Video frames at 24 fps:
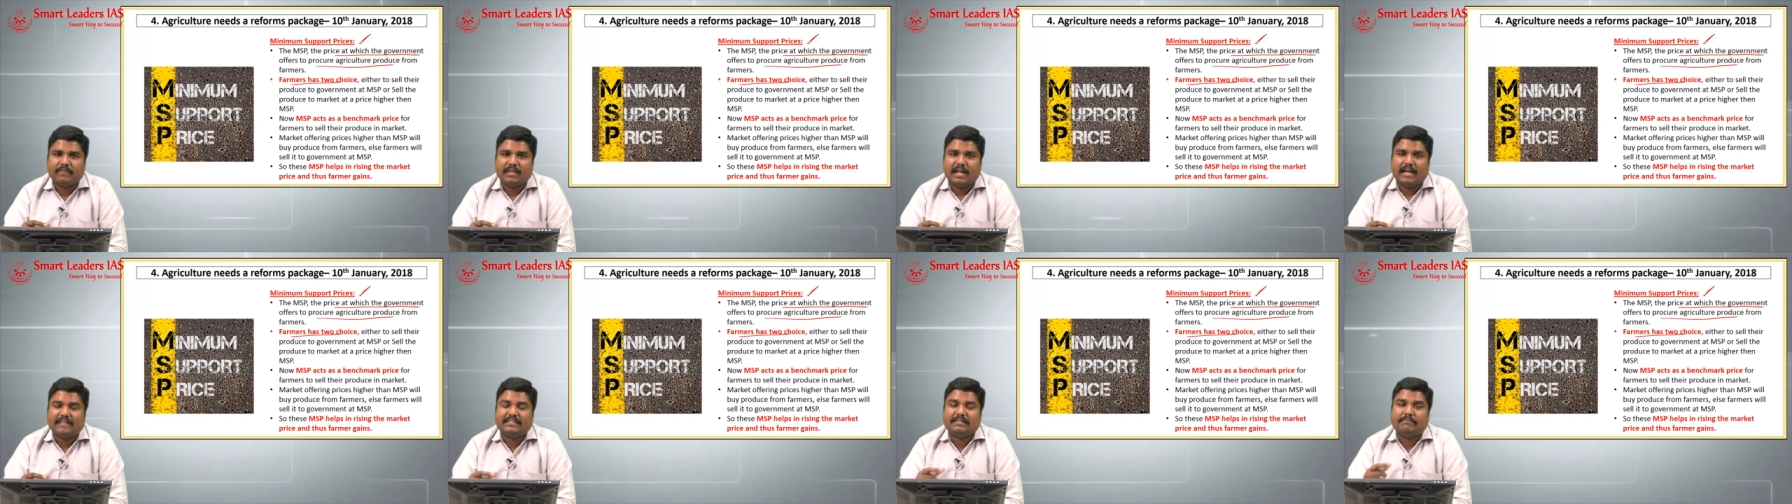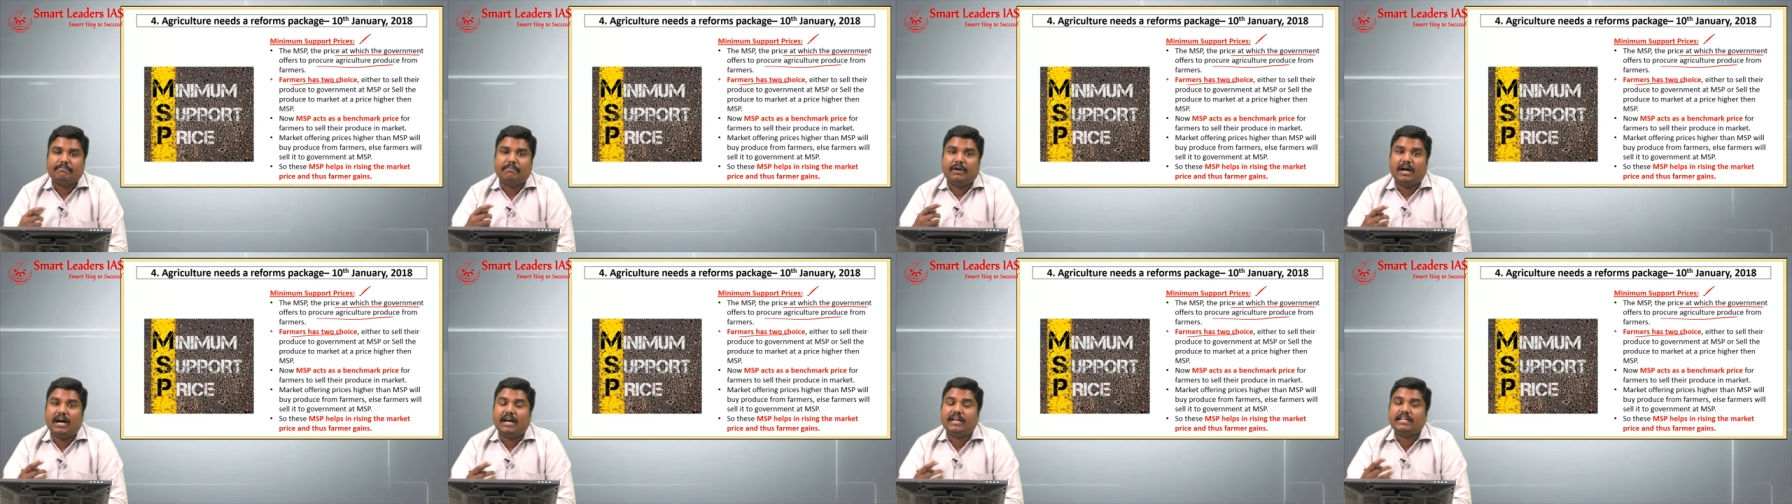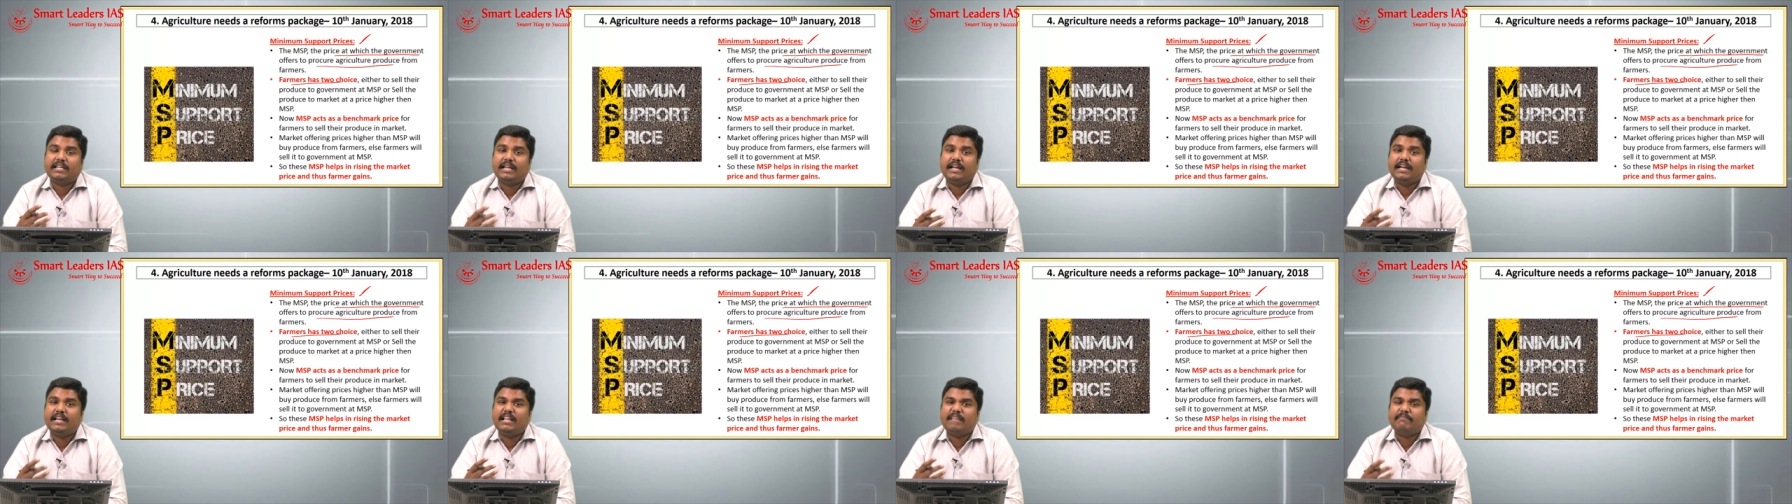as a
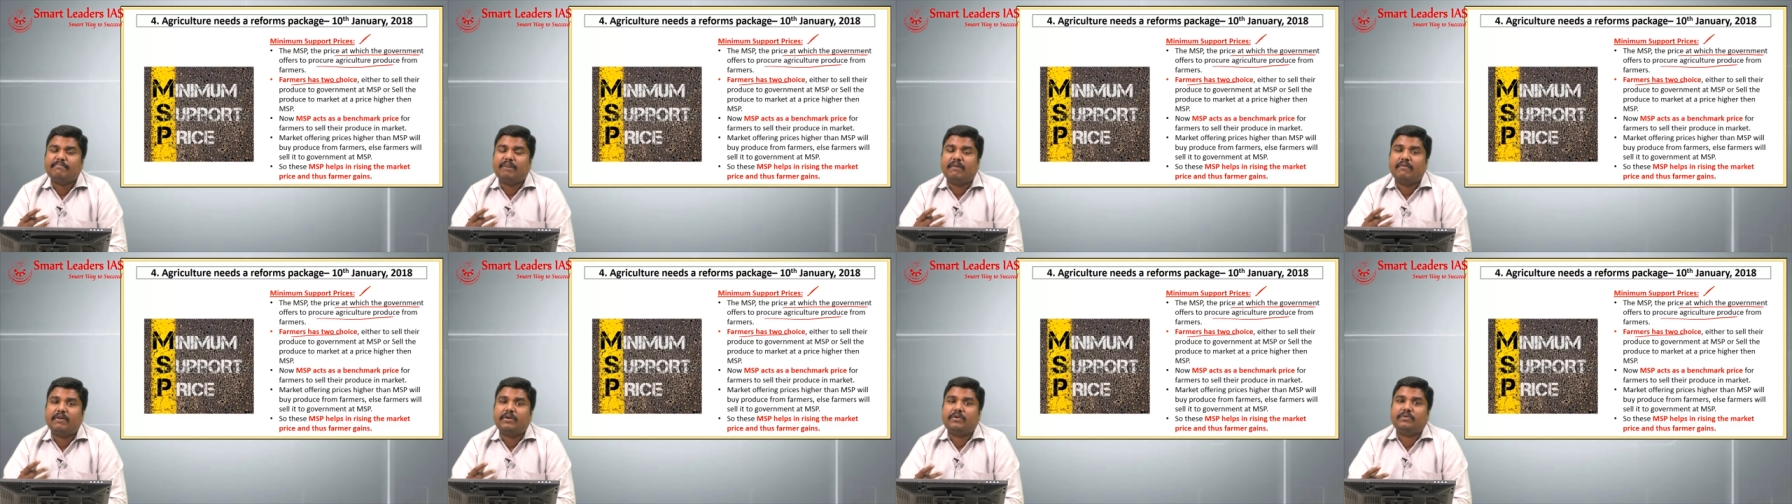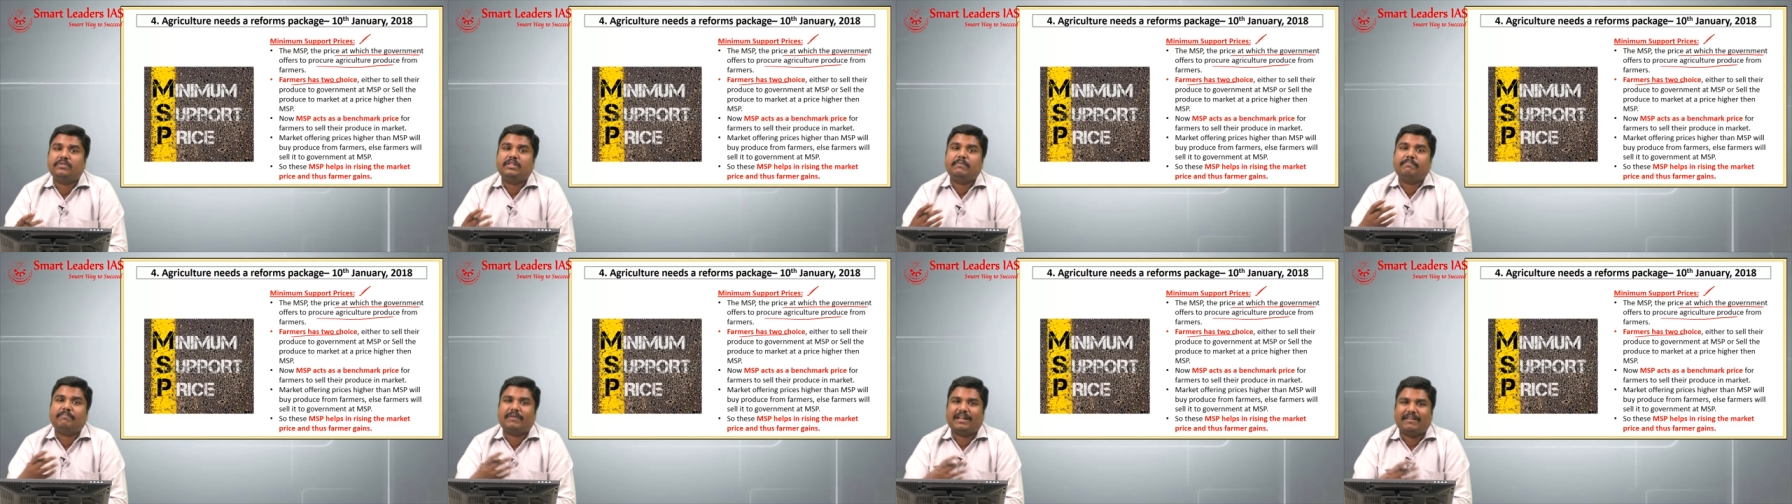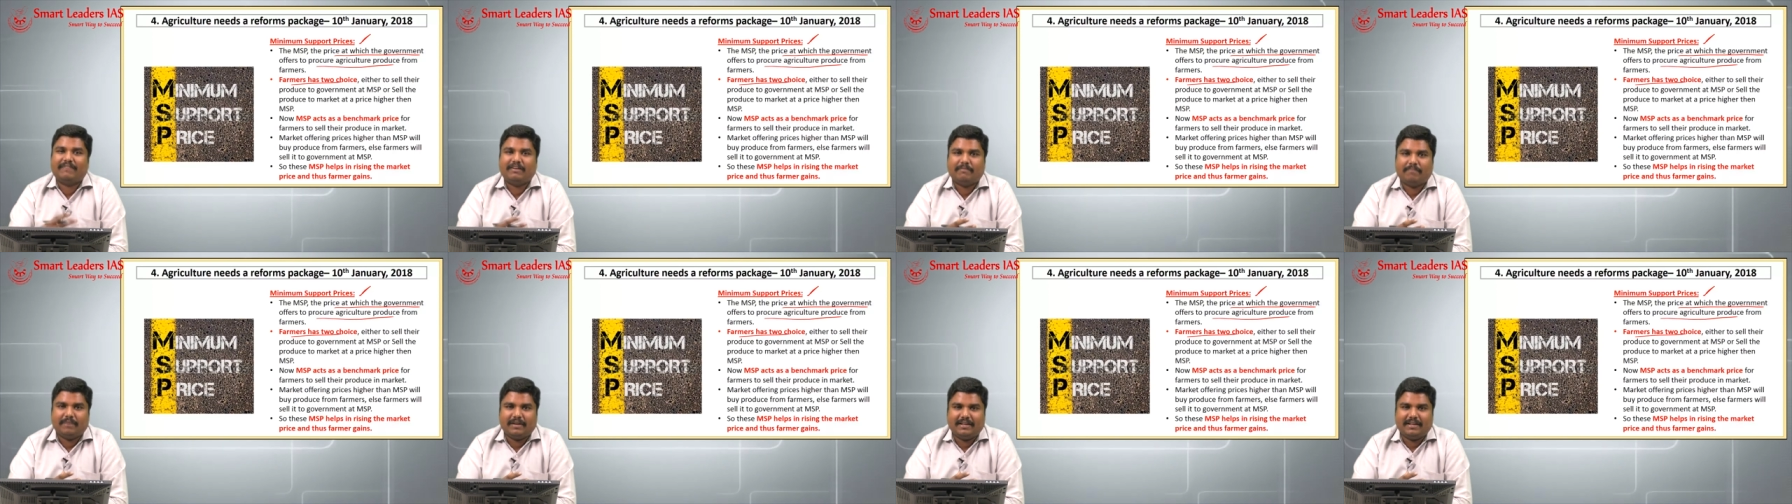bargaining power to the private